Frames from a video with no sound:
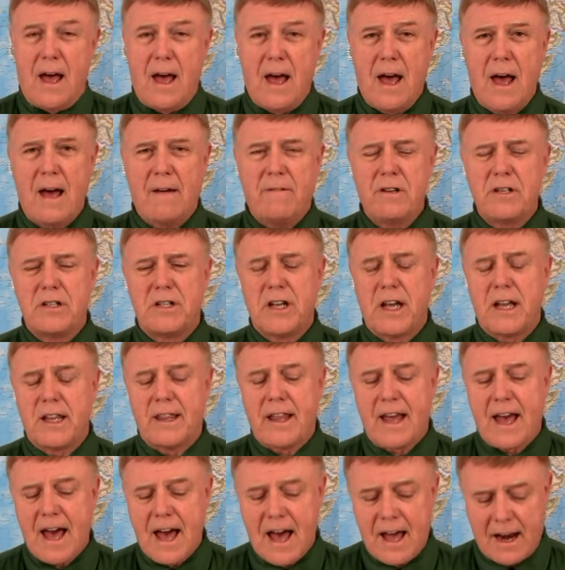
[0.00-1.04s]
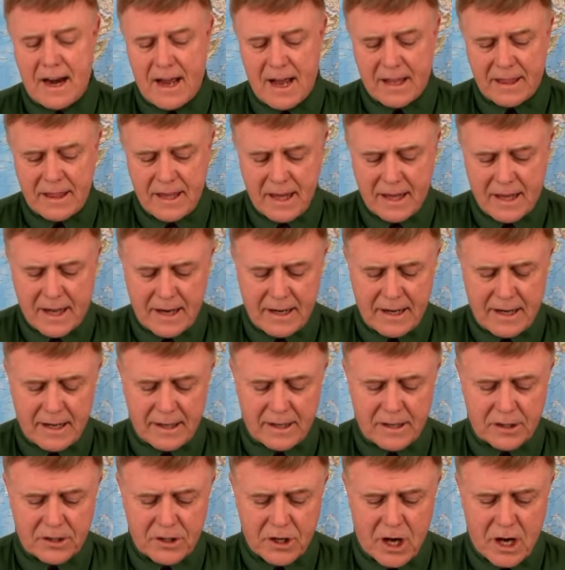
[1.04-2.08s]
Having said that, I think I
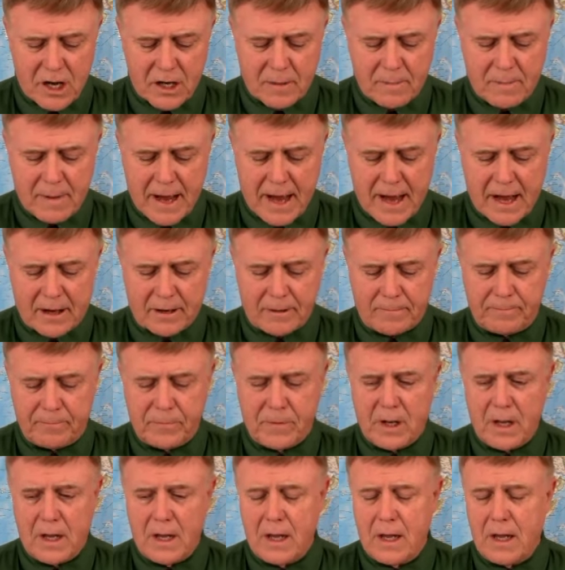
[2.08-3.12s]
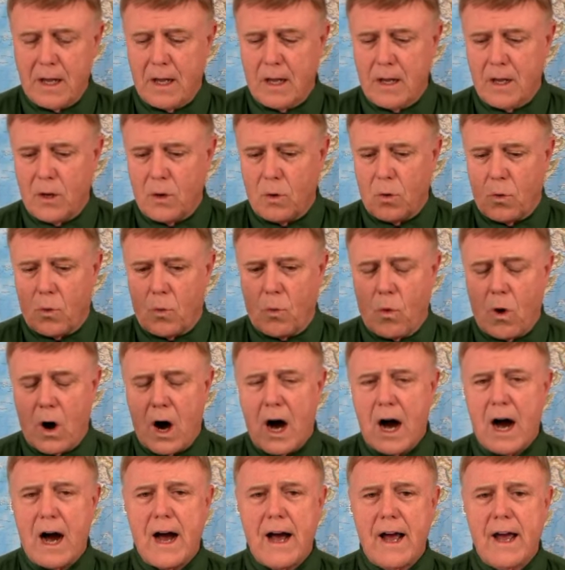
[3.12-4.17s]
need to talk about
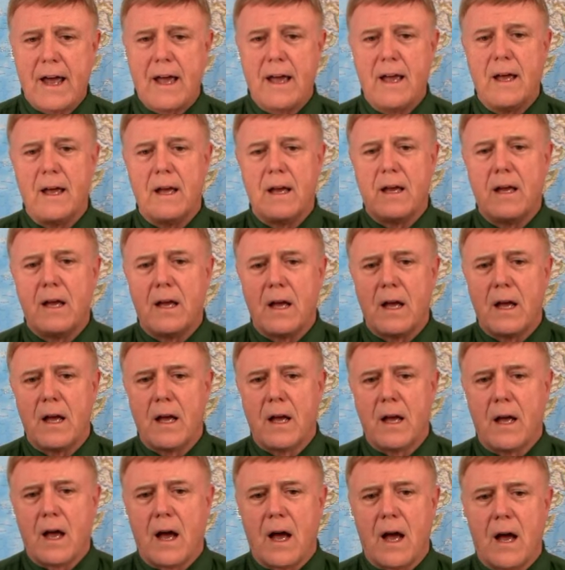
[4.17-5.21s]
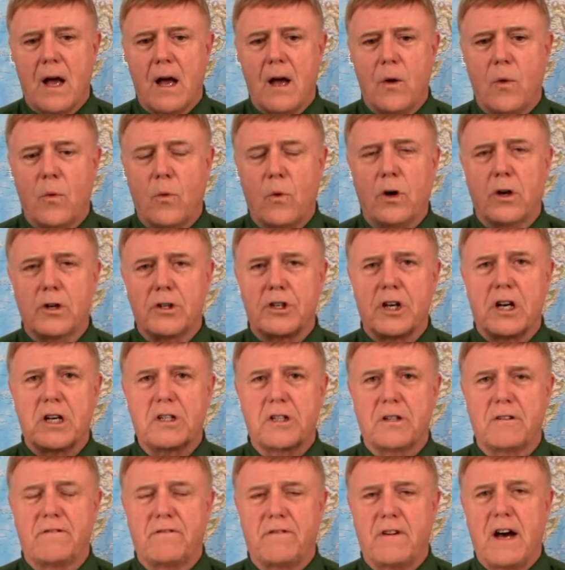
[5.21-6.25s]
why we're
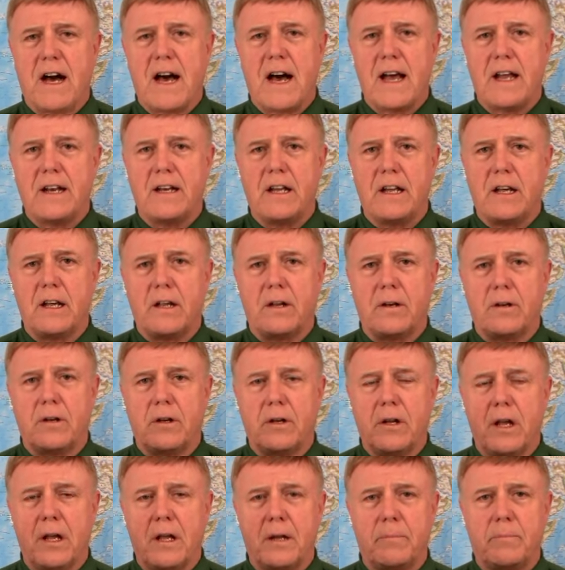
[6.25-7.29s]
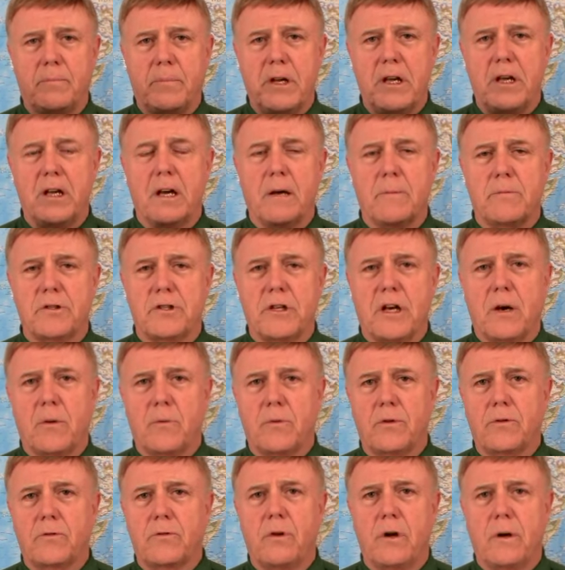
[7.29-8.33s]
justified in being upset
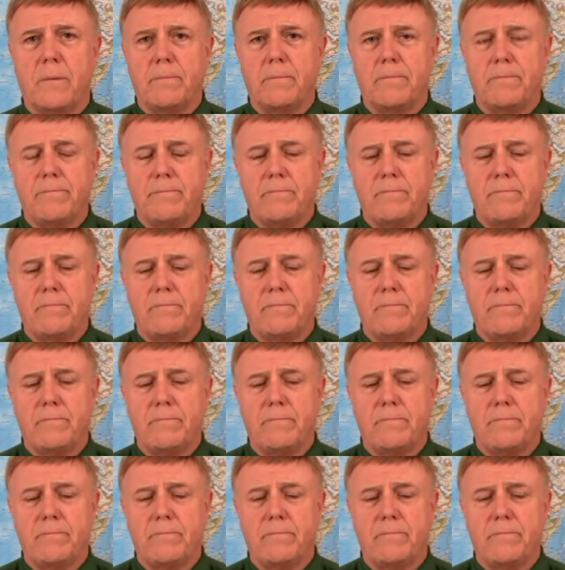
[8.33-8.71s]
with Trump.